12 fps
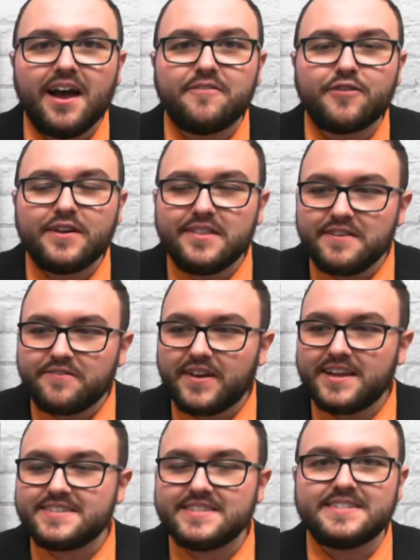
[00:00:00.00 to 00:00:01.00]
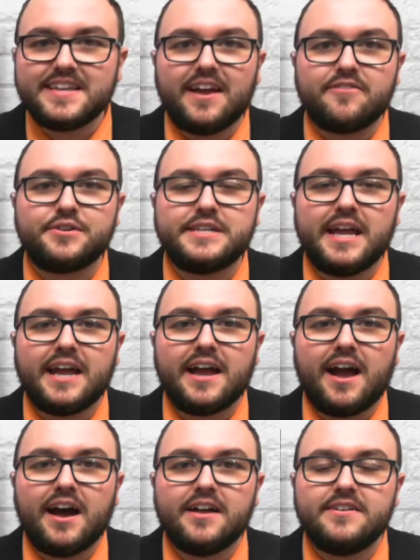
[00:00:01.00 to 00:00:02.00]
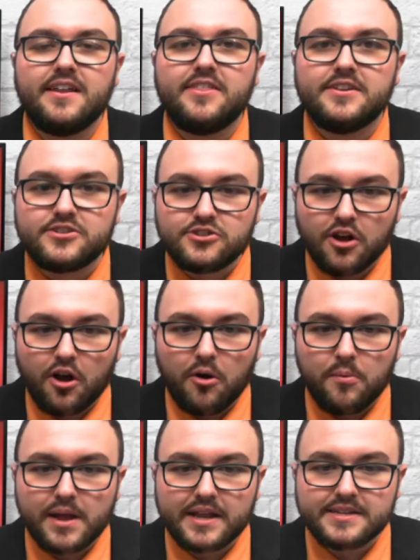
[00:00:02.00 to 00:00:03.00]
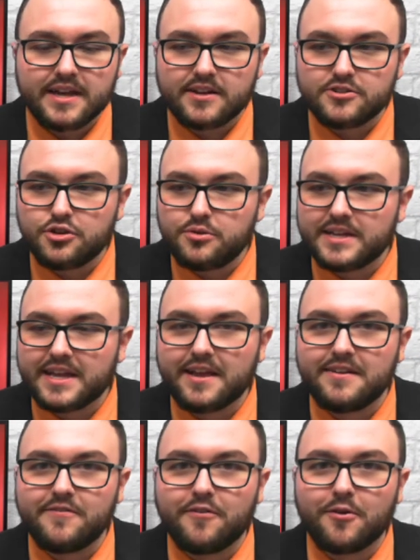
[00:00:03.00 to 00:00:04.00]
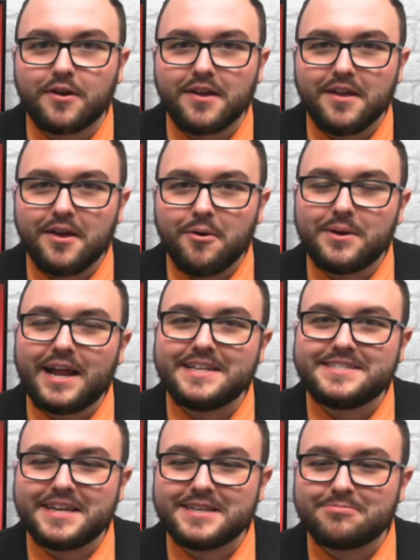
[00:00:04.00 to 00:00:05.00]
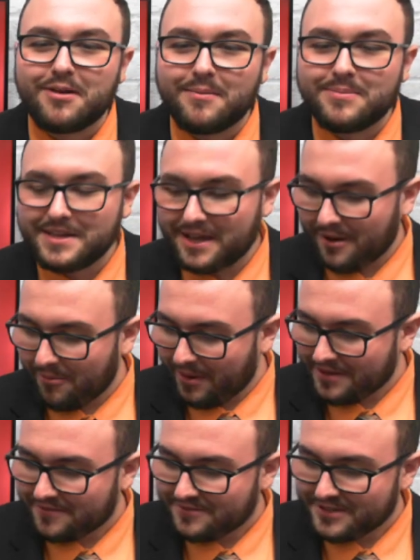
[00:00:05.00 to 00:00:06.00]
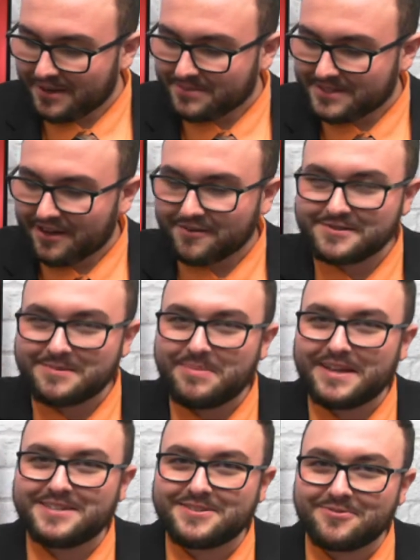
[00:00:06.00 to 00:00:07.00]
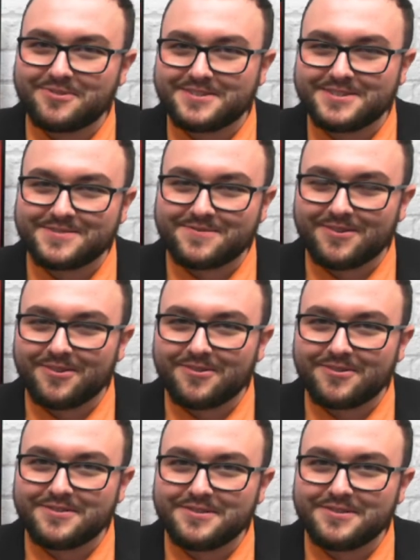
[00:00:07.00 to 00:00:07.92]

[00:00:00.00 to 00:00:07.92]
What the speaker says: friendly faces every day on the show and tuning in for what I'd say is probably one of Jamestown's best sources for local